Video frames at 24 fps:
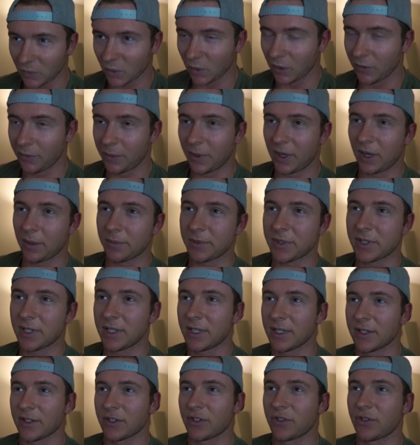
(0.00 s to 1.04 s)
we've been up
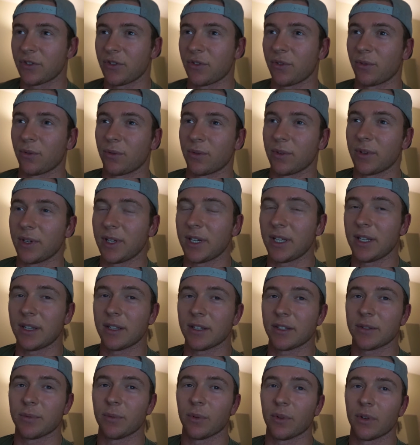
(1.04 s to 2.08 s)
since three
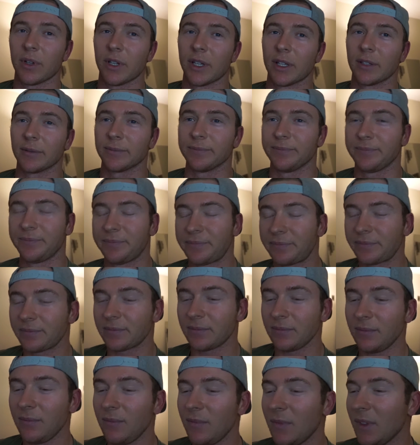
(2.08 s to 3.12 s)
this morning.
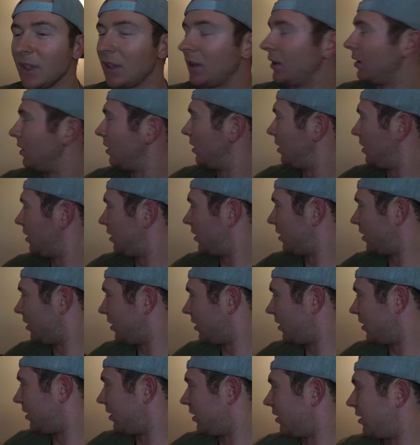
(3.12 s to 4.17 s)
Oh my god, so
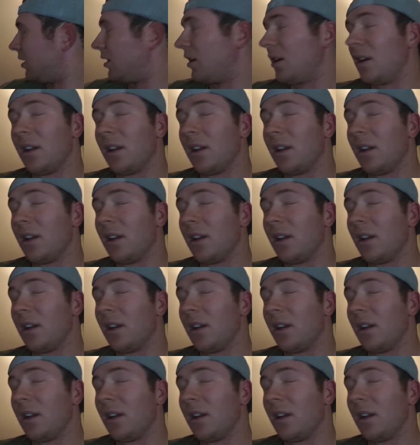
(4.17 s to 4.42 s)
early.